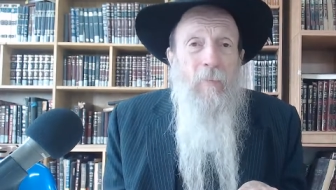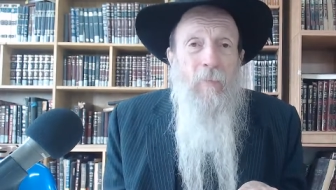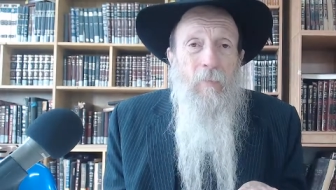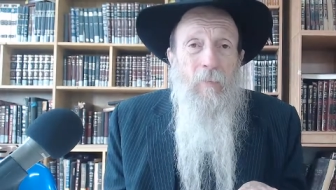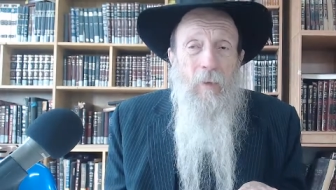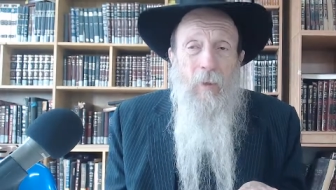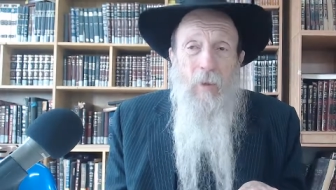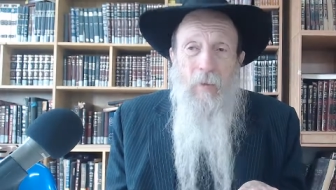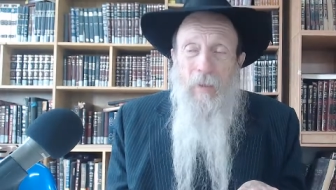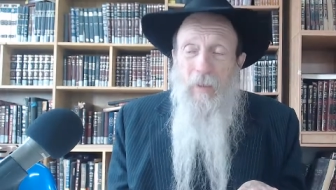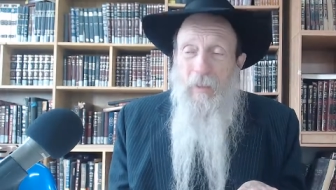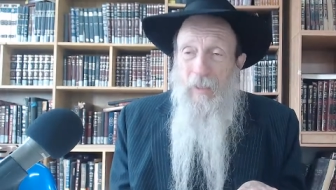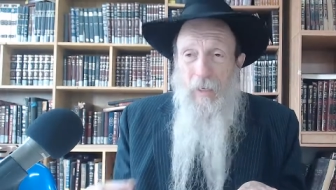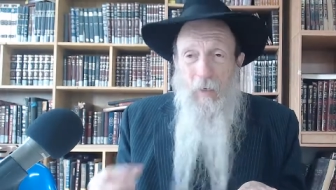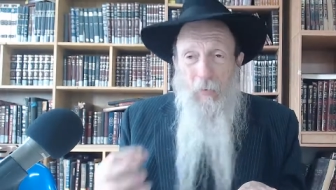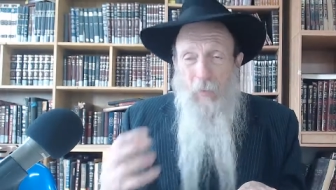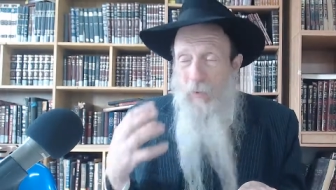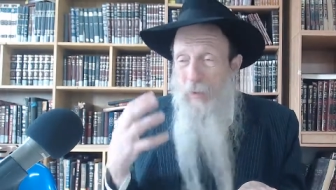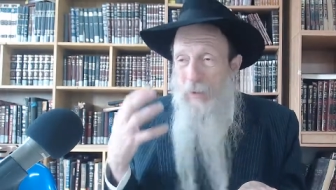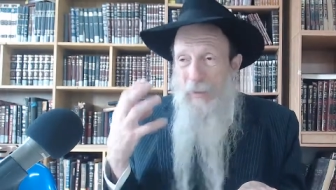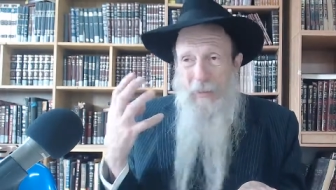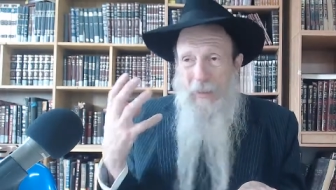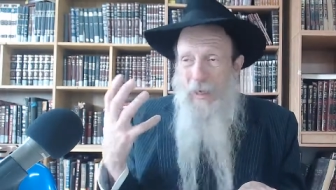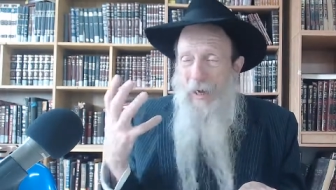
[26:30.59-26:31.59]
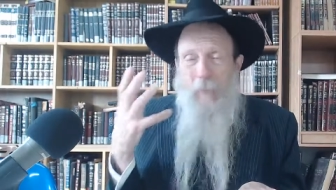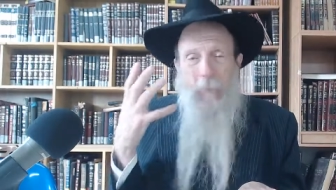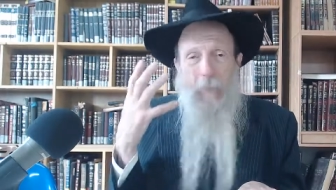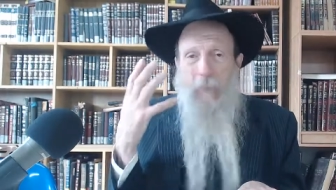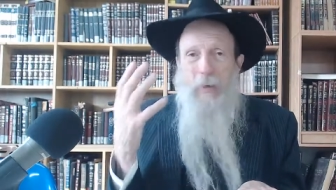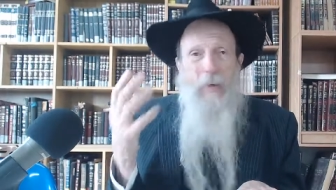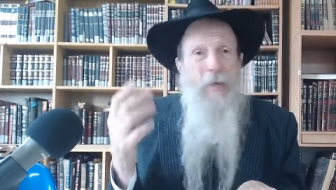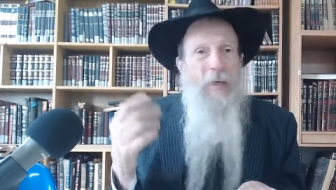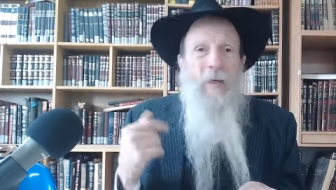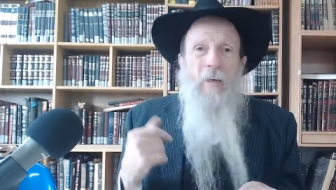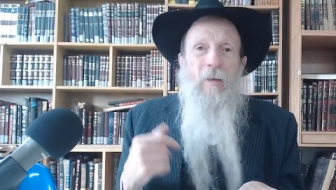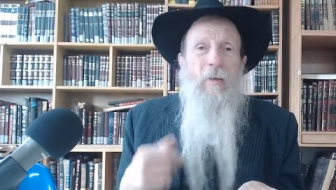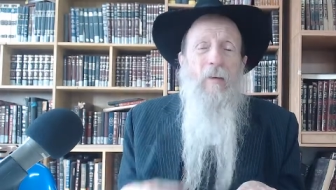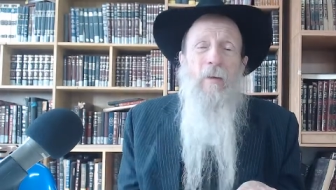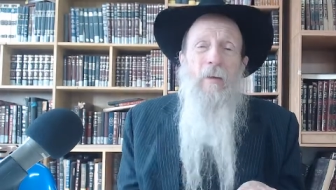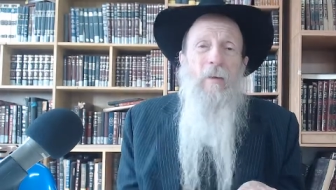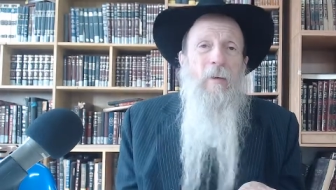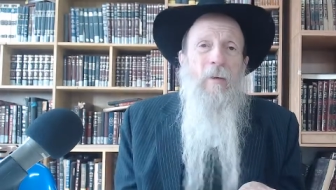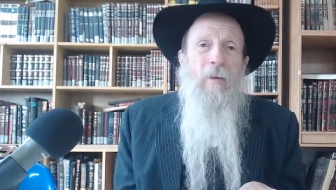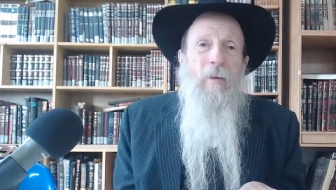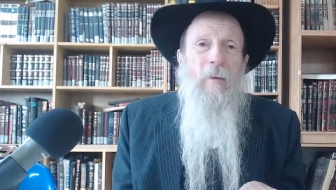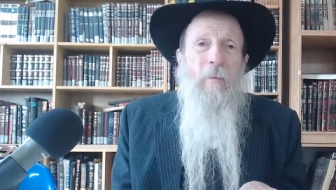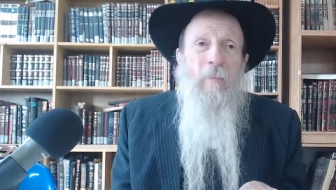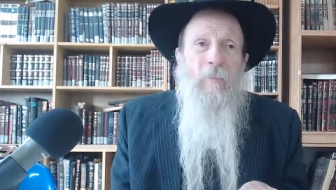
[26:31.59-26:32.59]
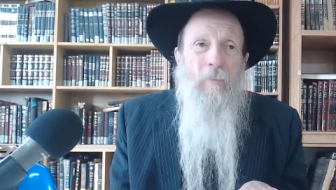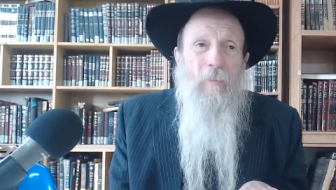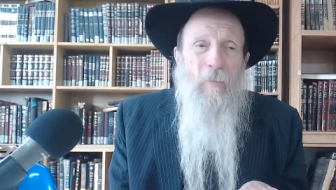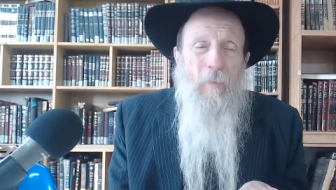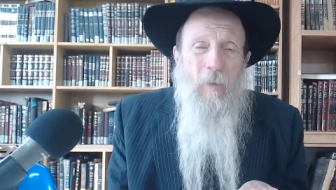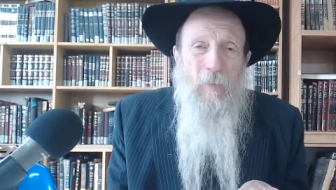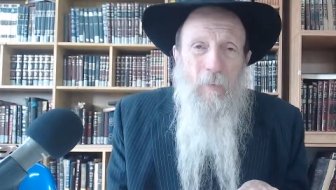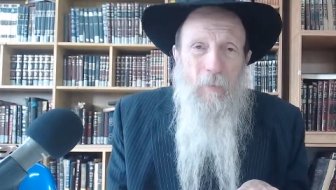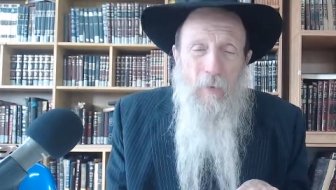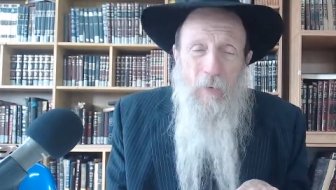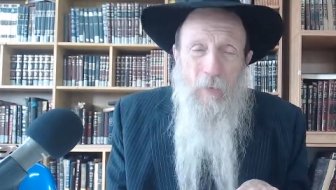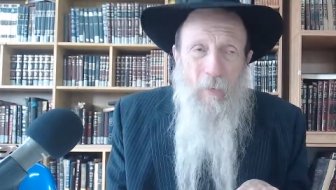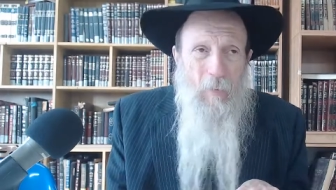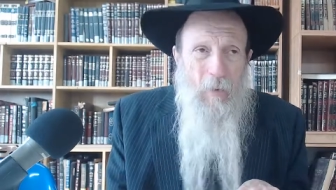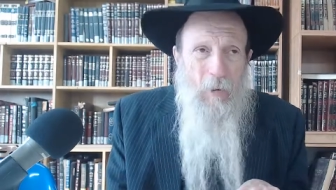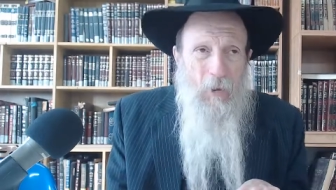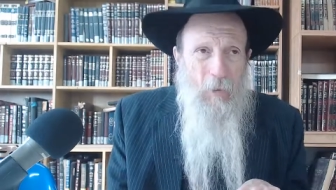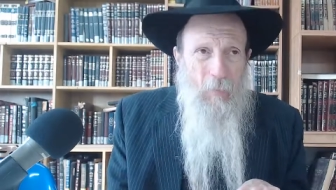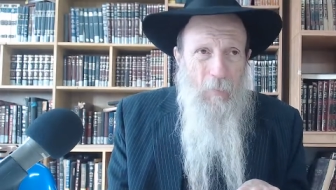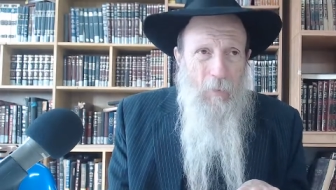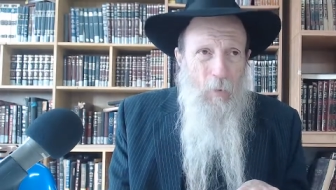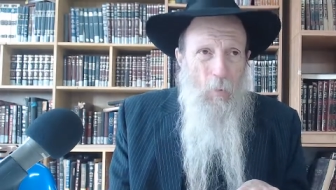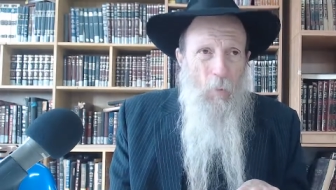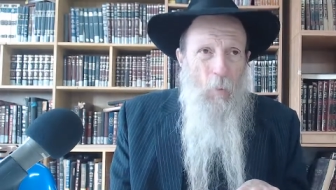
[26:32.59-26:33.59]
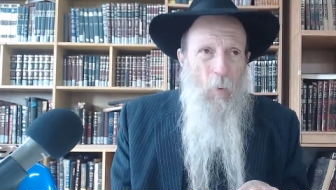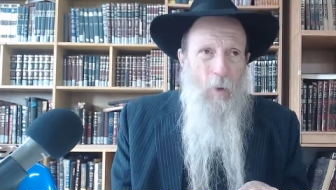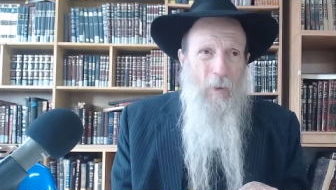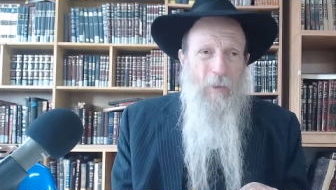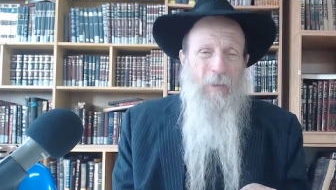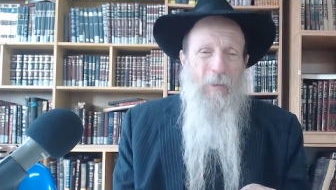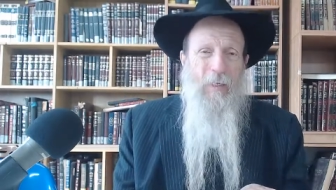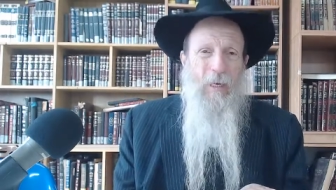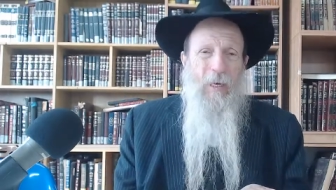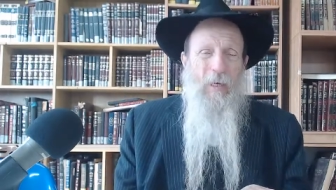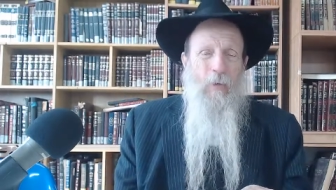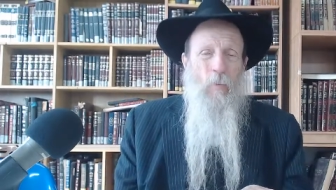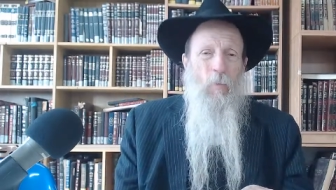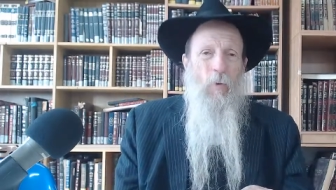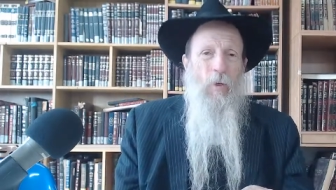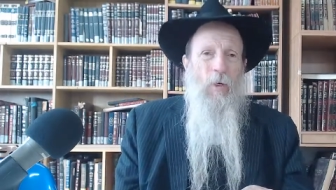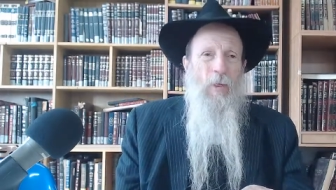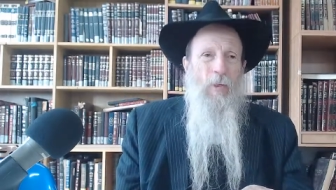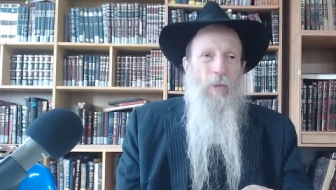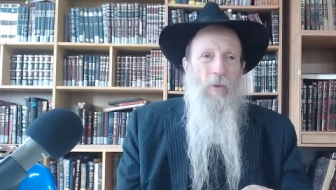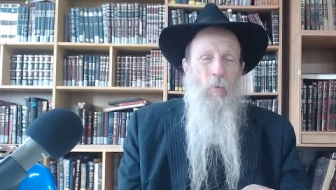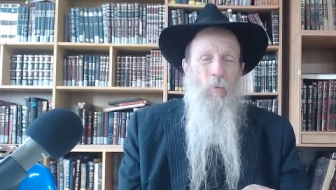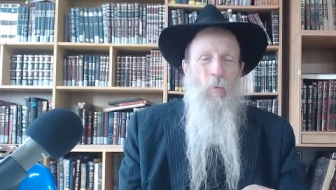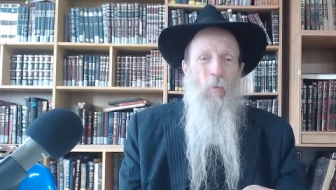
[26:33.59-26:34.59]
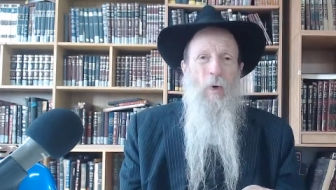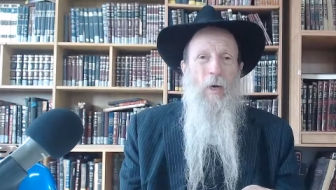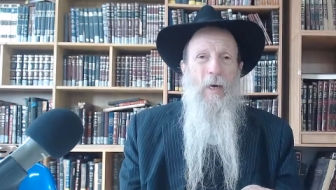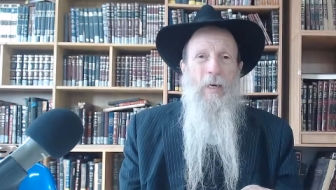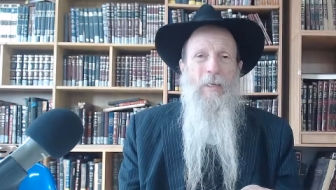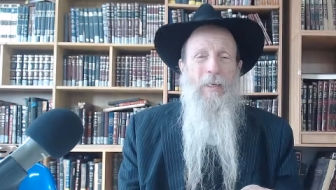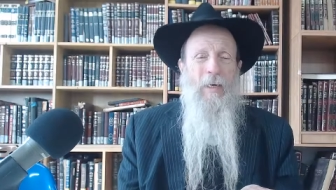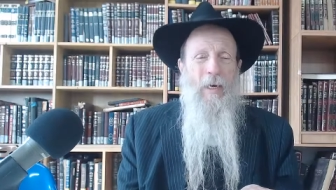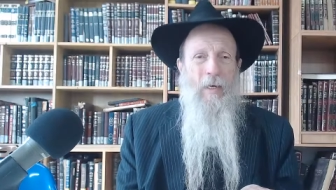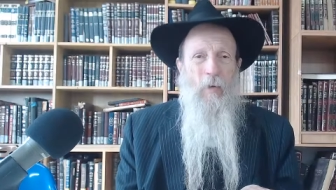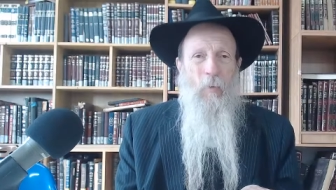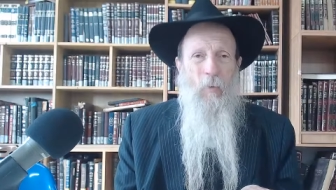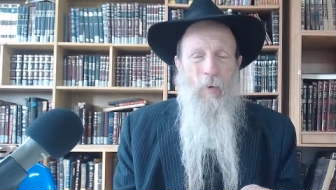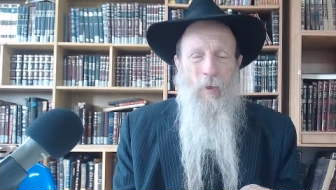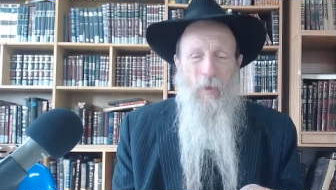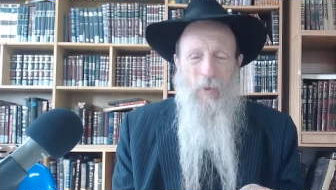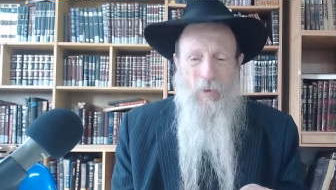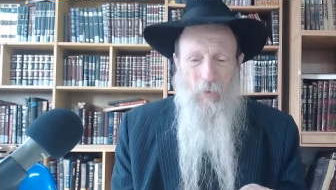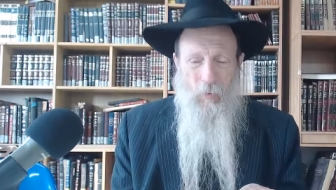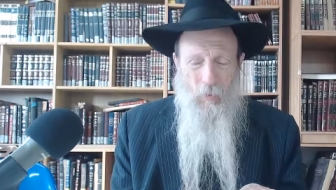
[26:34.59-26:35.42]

You know, they can't really comprehend very much about what God wants and why God wants,